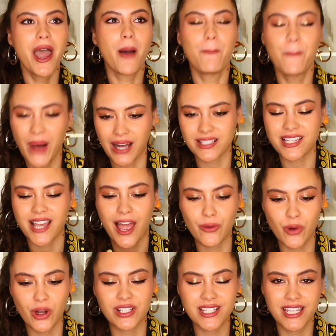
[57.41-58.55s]
but I
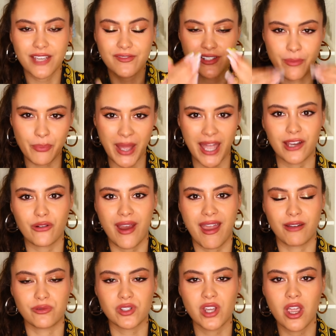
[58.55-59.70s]
want to give some
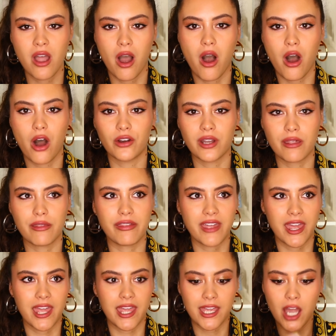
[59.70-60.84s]
background on
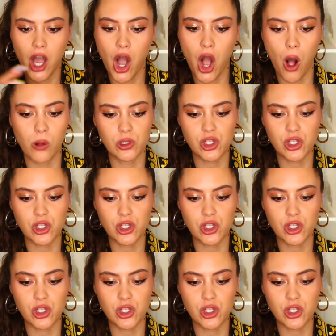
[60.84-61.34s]
the whole